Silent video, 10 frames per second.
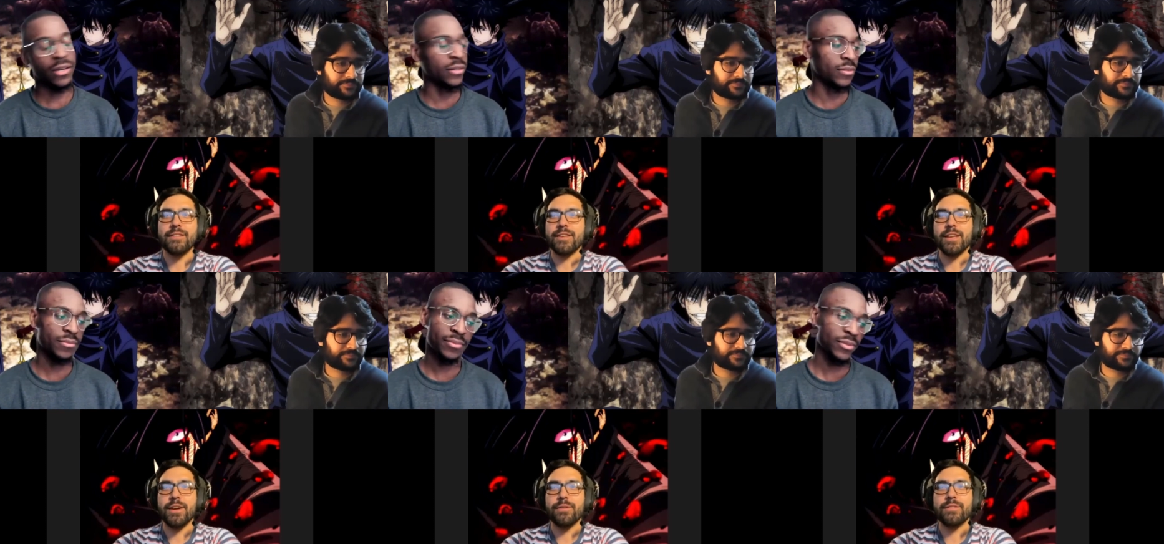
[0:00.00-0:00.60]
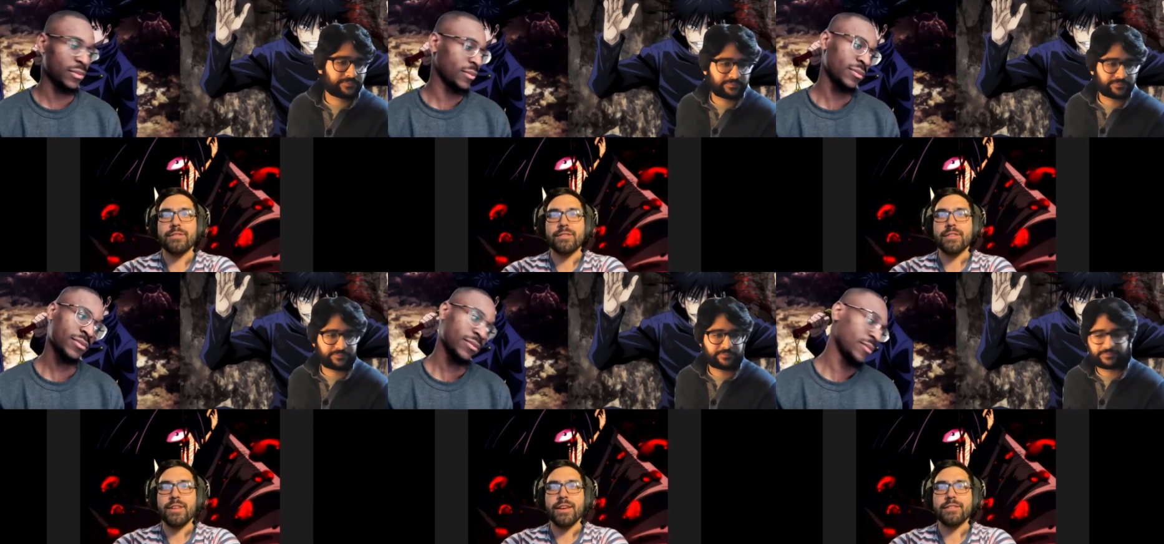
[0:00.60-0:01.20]
Speaker 1: you know like
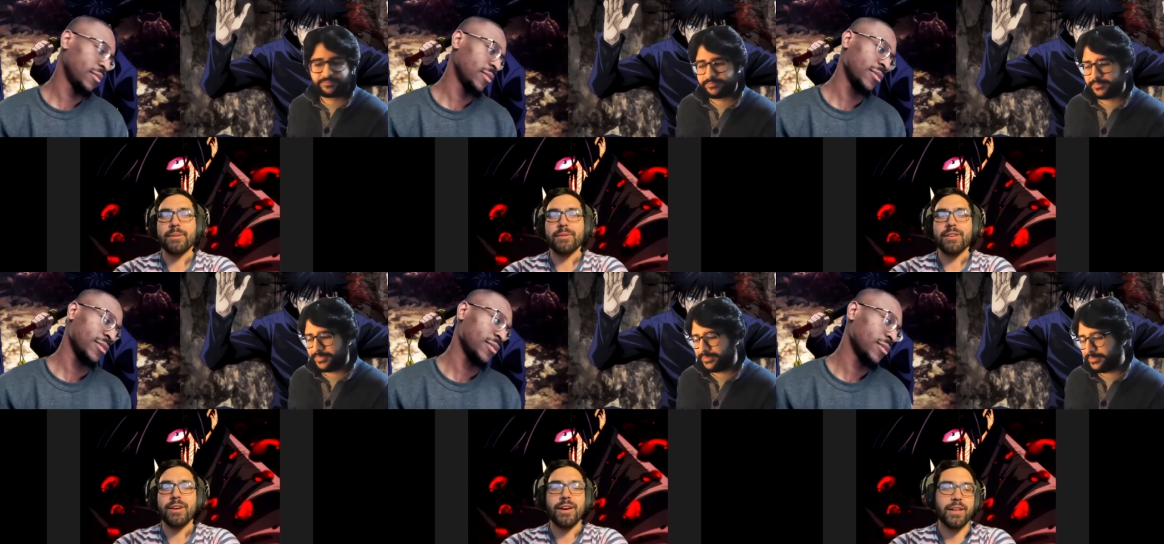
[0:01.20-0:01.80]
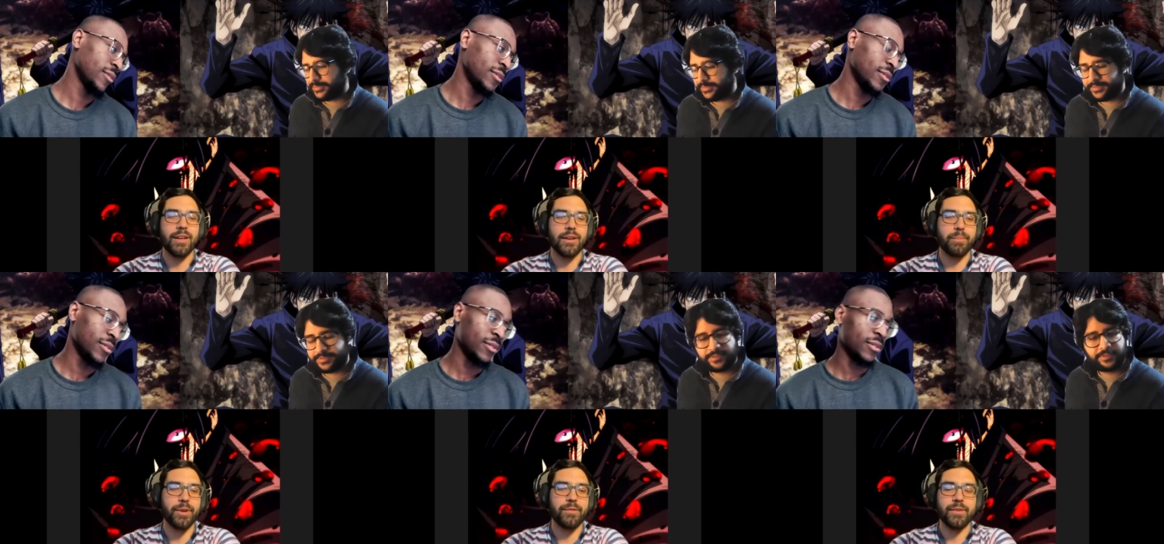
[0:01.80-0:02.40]
some of the uh, uh,
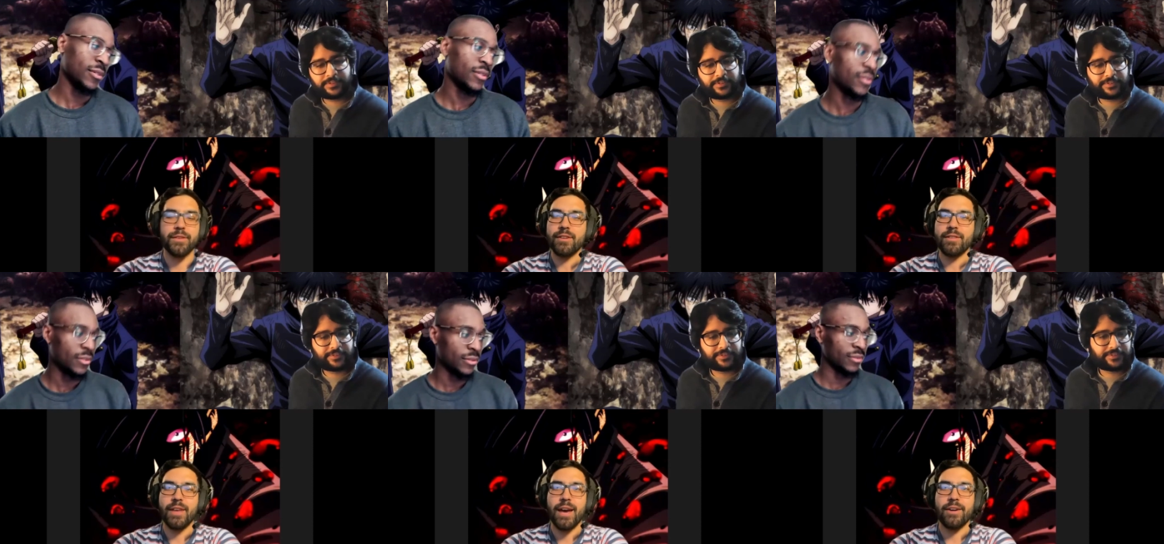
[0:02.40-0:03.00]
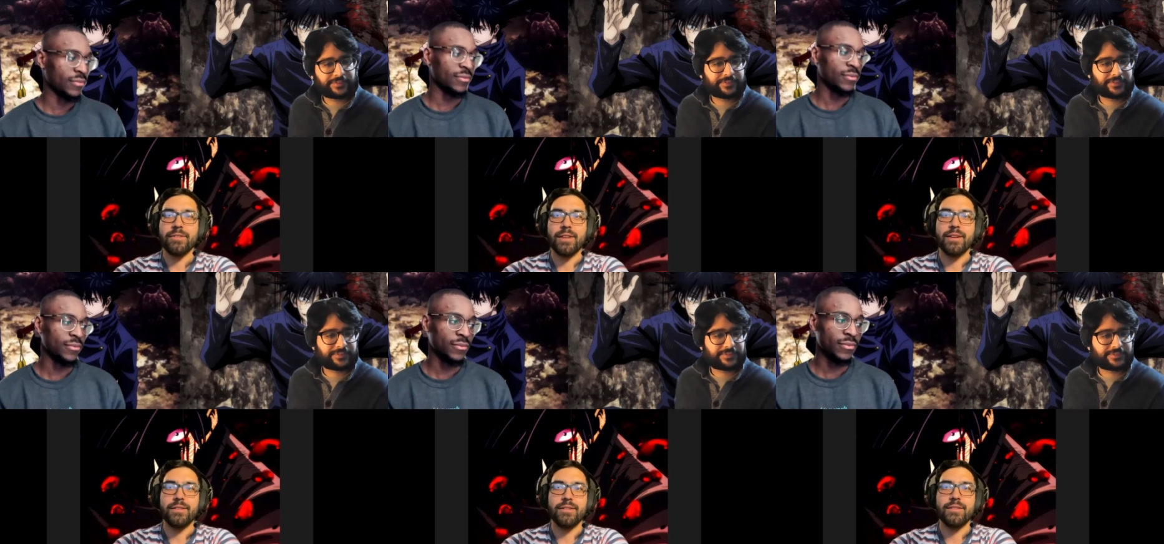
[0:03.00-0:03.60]
previous Attack on Titan
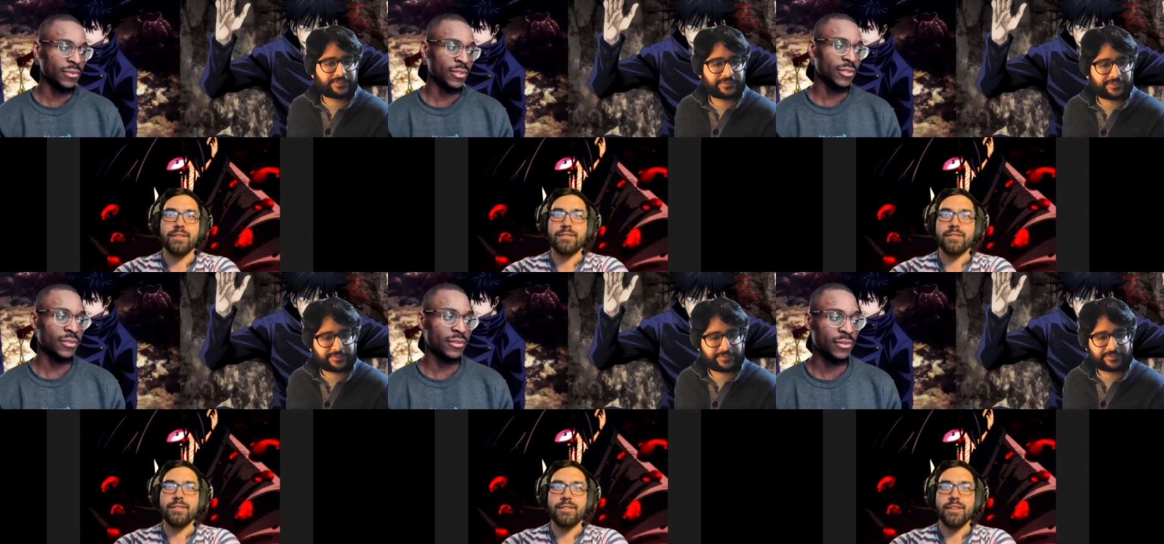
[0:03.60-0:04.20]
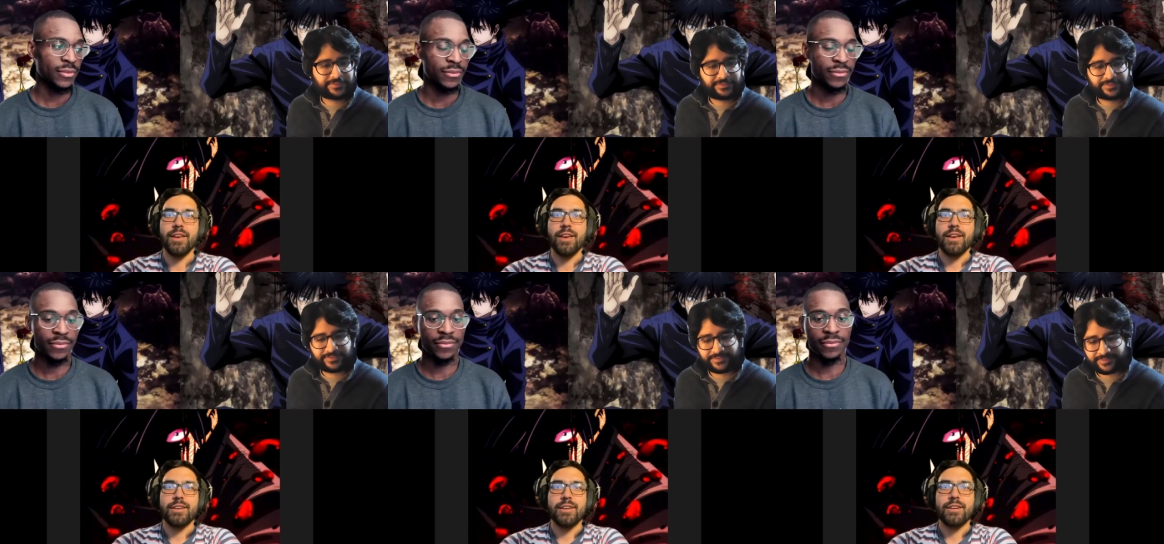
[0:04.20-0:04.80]
season
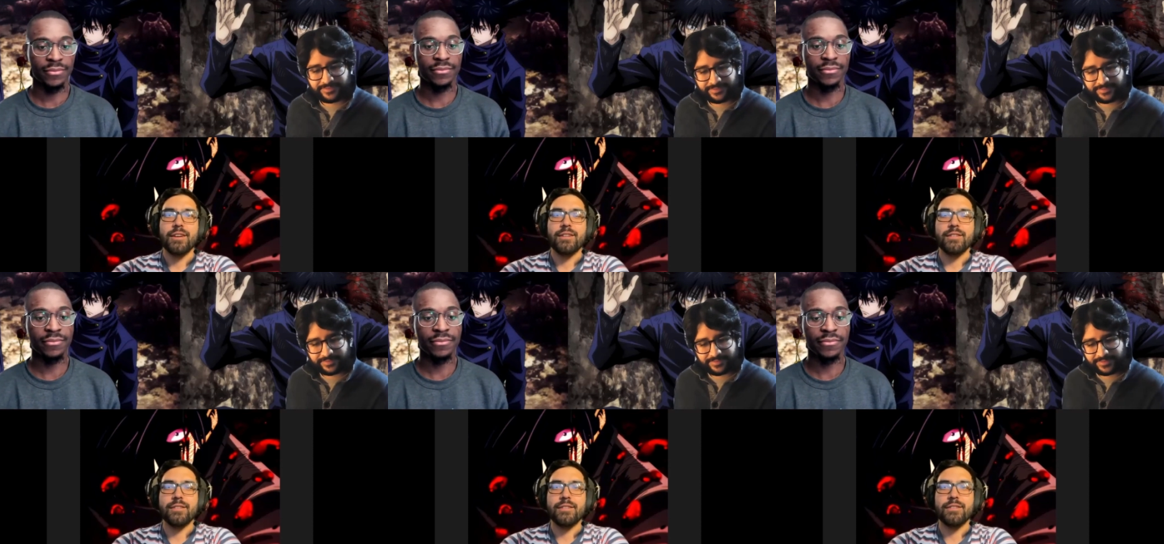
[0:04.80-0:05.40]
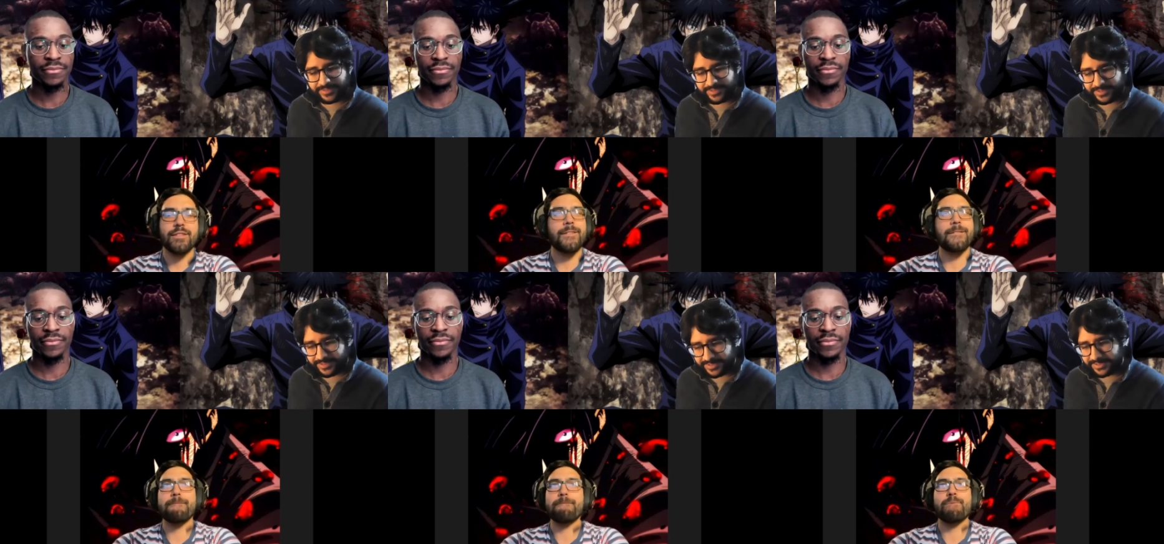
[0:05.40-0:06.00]
because
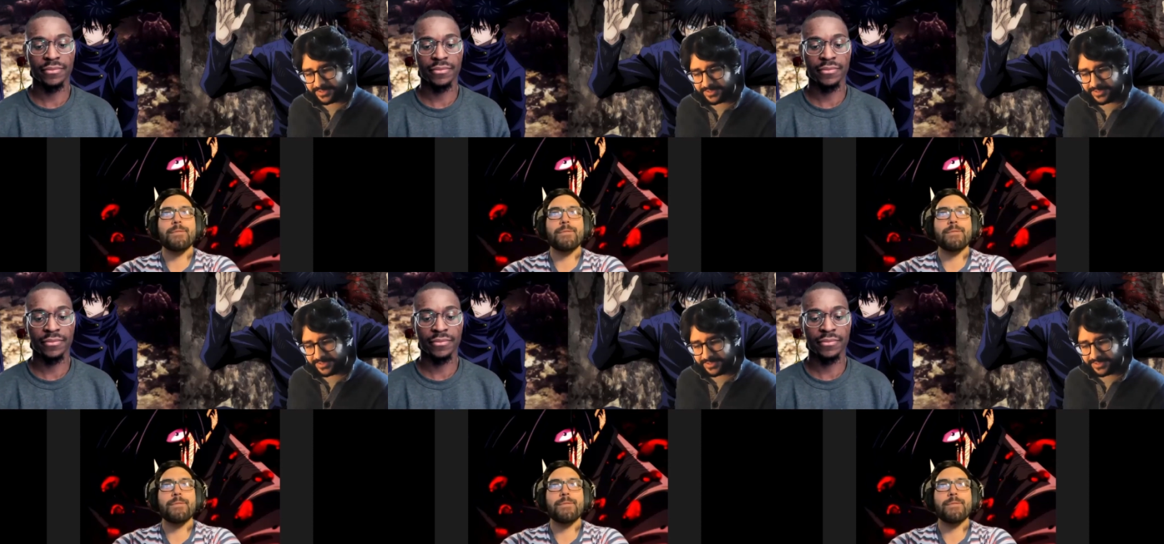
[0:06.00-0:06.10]
mm.